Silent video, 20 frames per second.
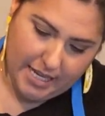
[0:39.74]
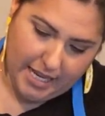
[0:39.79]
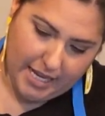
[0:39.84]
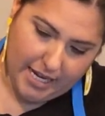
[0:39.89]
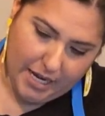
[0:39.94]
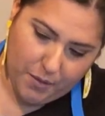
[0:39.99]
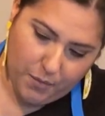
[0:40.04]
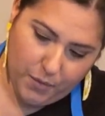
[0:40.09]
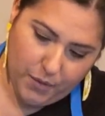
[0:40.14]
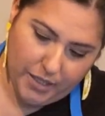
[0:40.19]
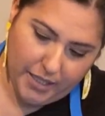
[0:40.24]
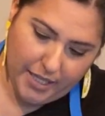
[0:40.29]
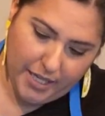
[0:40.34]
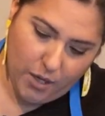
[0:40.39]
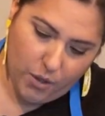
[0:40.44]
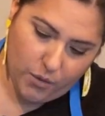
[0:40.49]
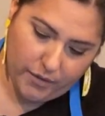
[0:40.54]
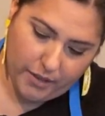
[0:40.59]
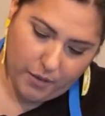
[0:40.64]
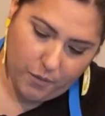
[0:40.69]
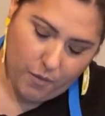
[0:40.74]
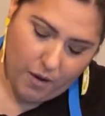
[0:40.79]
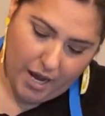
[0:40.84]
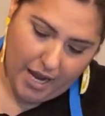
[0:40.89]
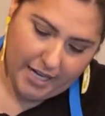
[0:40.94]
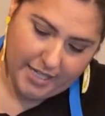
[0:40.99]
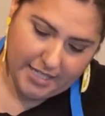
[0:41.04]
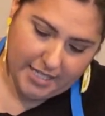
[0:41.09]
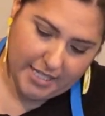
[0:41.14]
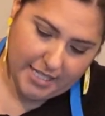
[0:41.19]
And I really only
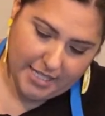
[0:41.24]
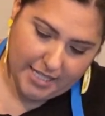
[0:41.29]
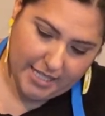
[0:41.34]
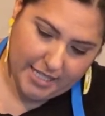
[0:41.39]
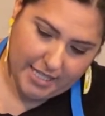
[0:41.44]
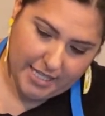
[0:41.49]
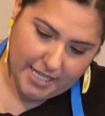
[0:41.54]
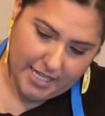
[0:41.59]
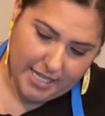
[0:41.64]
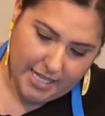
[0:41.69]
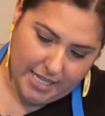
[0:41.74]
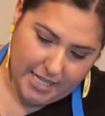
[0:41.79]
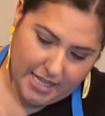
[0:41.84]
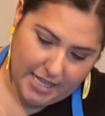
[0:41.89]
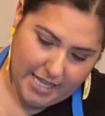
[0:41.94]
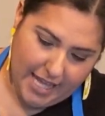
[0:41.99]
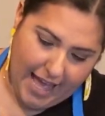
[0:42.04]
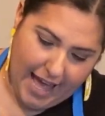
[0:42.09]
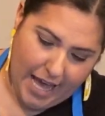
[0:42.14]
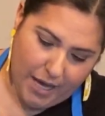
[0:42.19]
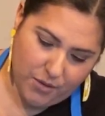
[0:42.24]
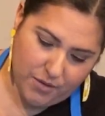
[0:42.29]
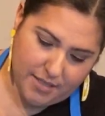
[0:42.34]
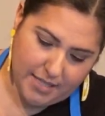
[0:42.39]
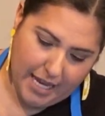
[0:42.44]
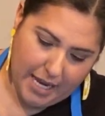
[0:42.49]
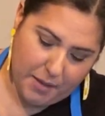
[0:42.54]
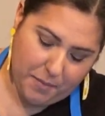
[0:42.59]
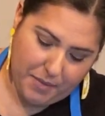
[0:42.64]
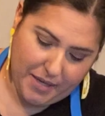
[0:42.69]
want the
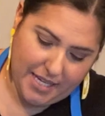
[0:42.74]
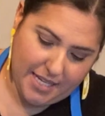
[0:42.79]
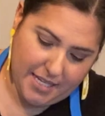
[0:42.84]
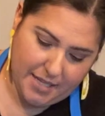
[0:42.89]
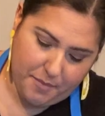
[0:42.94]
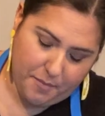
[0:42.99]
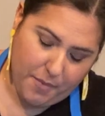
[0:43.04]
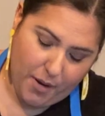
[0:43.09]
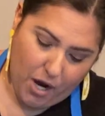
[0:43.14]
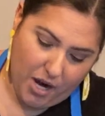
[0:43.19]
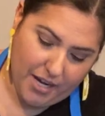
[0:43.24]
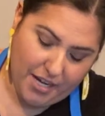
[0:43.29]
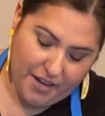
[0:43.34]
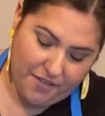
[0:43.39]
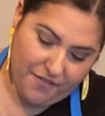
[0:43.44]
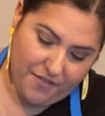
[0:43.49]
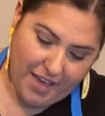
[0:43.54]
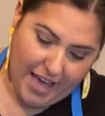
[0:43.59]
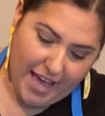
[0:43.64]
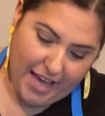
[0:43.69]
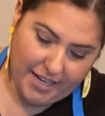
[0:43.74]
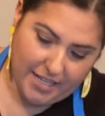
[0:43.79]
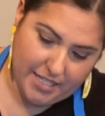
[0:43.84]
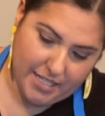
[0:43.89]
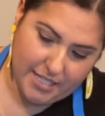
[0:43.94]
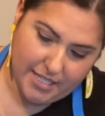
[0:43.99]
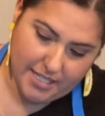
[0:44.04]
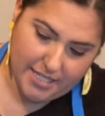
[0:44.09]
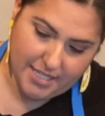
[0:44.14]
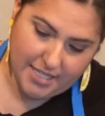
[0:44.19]
outside part of that
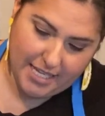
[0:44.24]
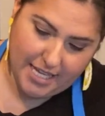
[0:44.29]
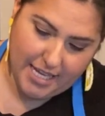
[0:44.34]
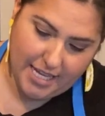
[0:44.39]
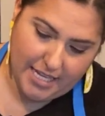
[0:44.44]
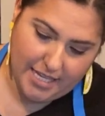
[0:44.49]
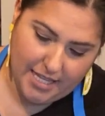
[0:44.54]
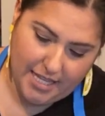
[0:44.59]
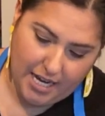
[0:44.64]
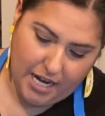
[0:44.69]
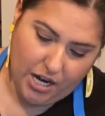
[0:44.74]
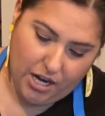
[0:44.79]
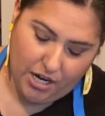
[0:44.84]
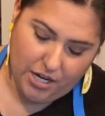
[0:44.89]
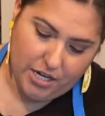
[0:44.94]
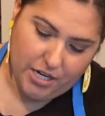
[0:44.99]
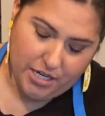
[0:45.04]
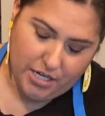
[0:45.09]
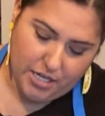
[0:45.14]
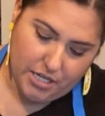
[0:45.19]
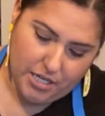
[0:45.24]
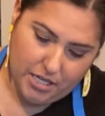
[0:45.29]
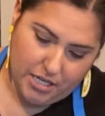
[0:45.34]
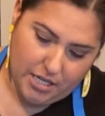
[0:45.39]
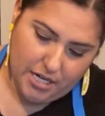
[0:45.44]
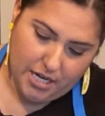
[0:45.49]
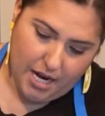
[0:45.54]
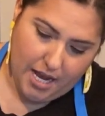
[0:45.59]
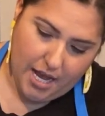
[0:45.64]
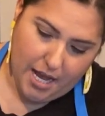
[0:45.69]
skin there
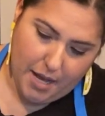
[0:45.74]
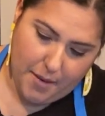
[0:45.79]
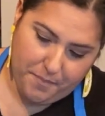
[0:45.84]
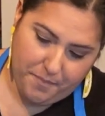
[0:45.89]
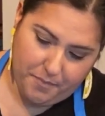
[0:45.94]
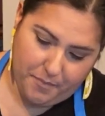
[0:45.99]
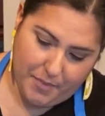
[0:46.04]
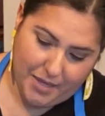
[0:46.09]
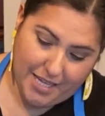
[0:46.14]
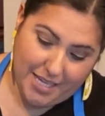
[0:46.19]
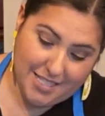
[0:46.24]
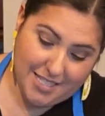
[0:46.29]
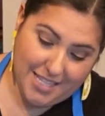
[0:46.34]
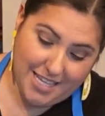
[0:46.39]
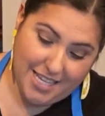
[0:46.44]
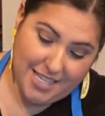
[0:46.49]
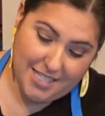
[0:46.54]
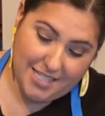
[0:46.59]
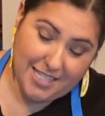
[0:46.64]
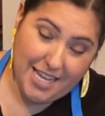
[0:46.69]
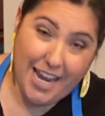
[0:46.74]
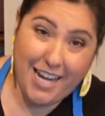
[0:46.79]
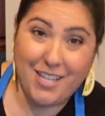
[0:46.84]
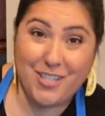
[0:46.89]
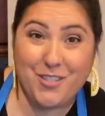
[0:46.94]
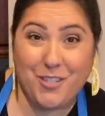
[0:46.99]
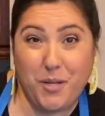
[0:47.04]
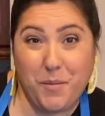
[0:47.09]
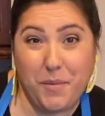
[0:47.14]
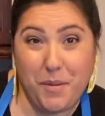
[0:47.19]
because the inside is
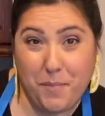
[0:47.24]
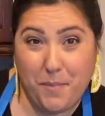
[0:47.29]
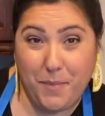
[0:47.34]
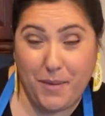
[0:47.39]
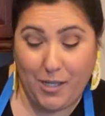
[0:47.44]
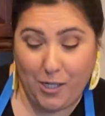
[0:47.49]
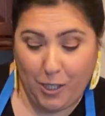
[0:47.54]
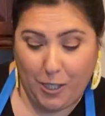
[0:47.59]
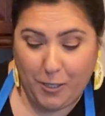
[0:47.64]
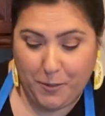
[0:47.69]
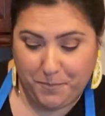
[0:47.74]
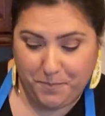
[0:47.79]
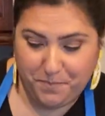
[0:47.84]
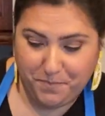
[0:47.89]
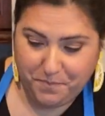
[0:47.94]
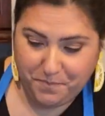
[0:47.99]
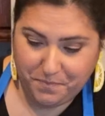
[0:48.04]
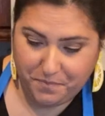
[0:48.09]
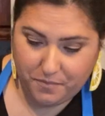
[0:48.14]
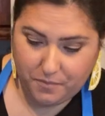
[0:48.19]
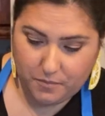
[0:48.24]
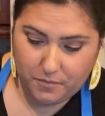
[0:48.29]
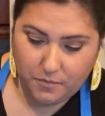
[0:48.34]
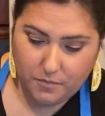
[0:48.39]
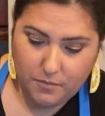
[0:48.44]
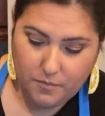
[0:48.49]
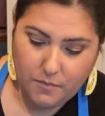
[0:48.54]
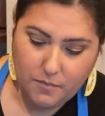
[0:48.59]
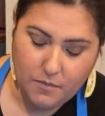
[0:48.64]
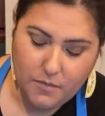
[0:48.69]
going to be bitter.
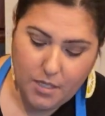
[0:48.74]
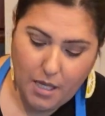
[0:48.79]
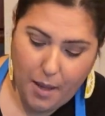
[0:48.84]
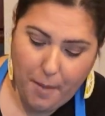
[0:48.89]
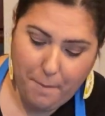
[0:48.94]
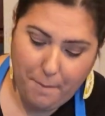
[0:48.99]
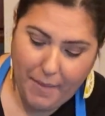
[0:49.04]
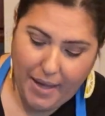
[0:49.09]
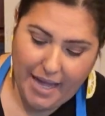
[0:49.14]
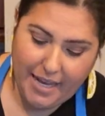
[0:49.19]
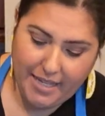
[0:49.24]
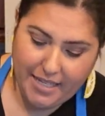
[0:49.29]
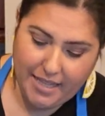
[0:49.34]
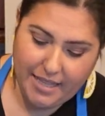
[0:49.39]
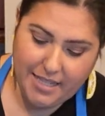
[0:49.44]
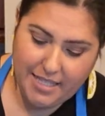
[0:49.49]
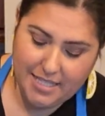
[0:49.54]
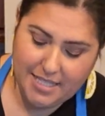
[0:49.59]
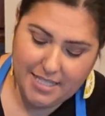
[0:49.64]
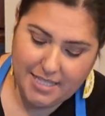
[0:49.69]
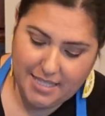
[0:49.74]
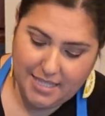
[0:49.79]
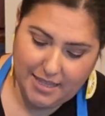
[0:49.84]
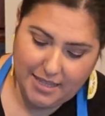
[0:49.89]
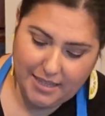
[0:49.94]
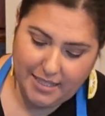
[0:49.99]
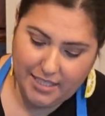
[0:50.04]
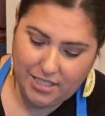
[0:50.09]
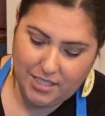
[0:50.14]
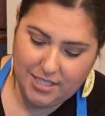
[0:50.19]
But this
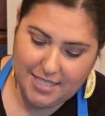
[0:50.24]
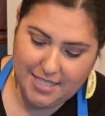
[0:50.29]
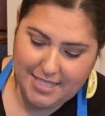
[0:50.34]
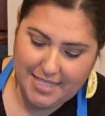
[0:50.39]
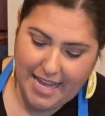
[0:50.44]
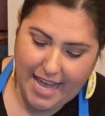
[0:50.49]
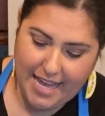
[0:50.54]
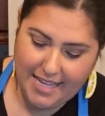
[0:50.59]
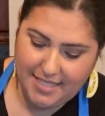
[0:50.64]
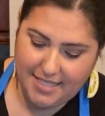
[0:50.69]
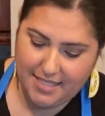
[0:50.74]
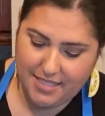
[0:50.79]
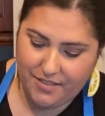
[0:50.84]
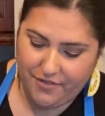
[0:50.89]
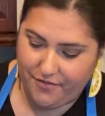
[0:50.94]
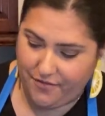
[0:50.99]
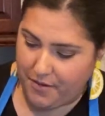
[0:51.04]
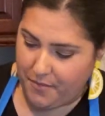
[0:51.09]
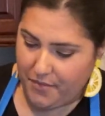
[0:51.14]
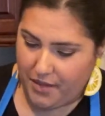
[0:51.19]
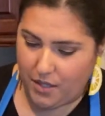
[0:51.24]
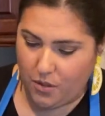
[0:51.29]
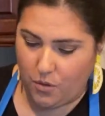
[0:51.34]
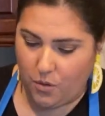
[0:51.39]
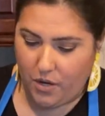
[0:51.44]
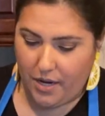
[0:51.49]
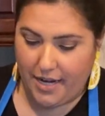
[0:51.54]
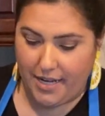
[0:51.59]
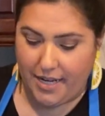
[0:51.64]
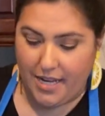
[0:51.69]
little zest from the
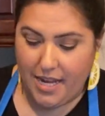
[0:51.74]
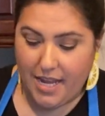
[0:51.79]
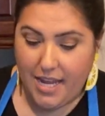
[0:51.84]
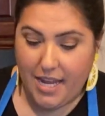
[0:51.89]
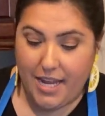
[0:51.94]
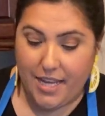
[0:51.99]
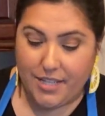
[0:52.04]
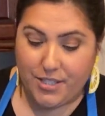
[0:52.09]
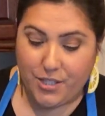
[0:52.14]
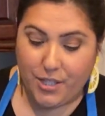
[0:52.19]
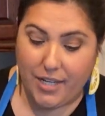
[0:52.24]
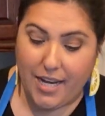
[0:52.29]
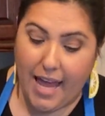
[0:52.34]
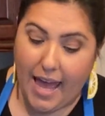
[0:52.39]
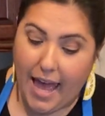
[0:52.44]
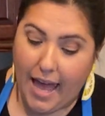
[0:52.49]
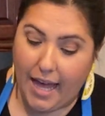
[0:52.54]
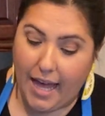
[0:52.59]
orange is going to